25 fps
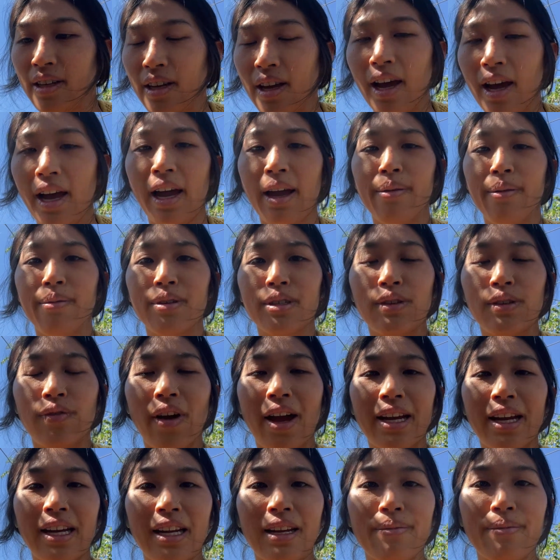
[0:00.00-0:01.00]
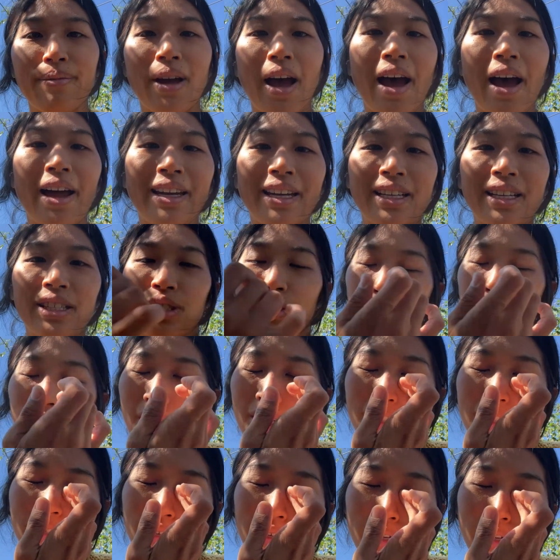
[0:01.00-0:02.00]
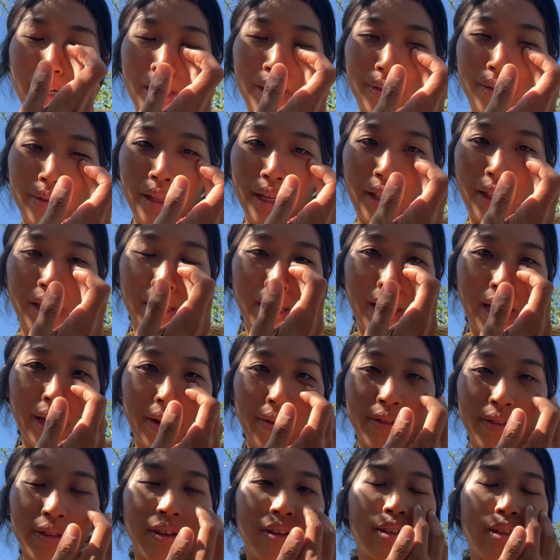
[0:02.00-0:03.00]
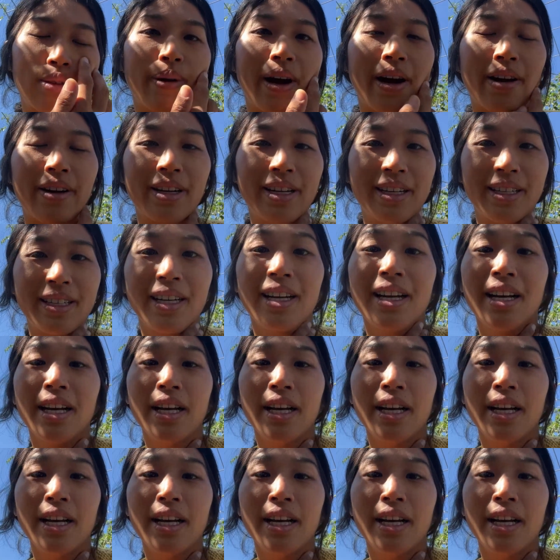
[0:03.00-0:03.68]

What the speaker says: I'm just finding the onions so I can show you guys what they look like once they sprouted.